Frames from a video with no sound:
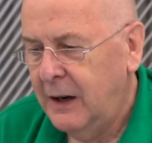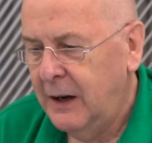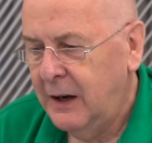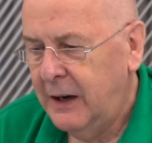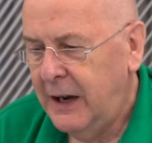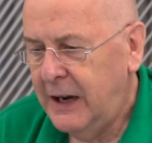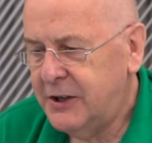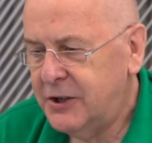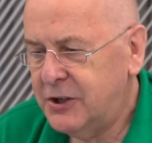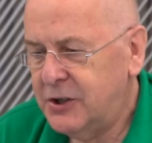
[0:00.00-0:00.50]

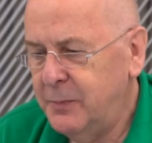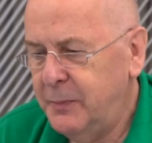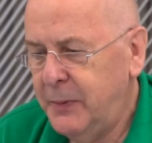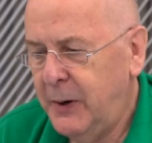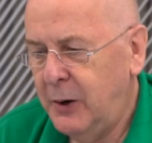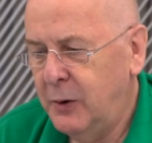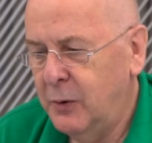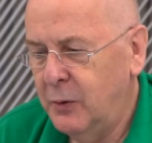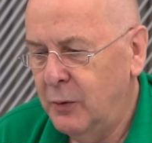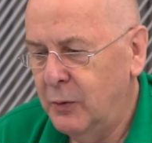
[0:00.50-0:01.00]
Let's
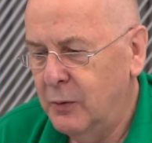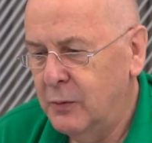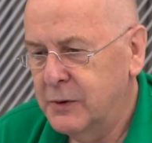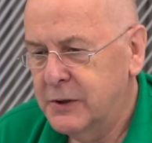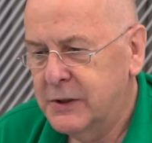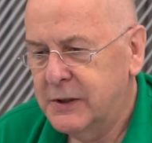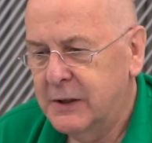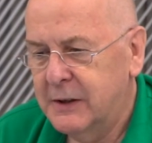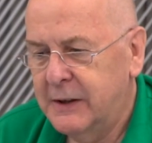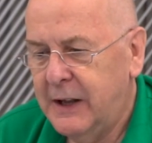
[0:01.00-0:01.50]

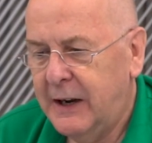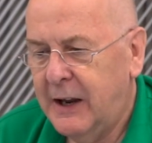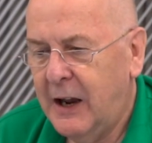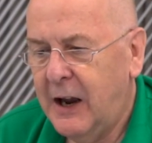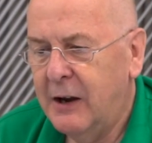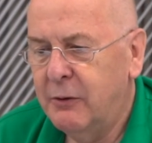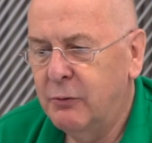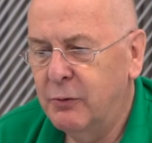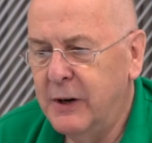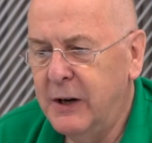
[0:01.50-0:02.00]
suppose that
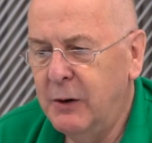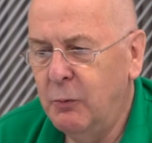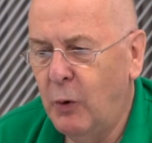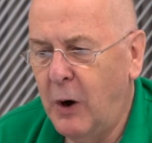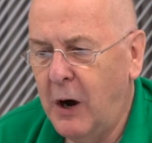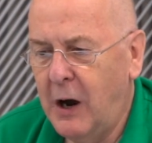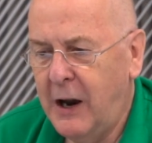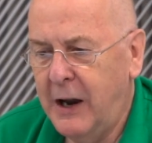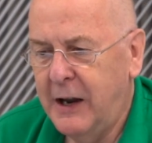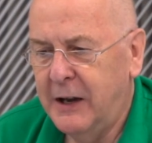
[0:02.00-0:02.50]
I
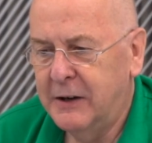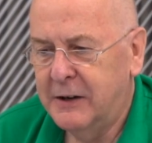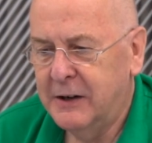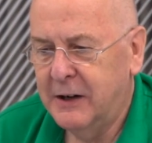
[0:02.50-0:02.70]
rewind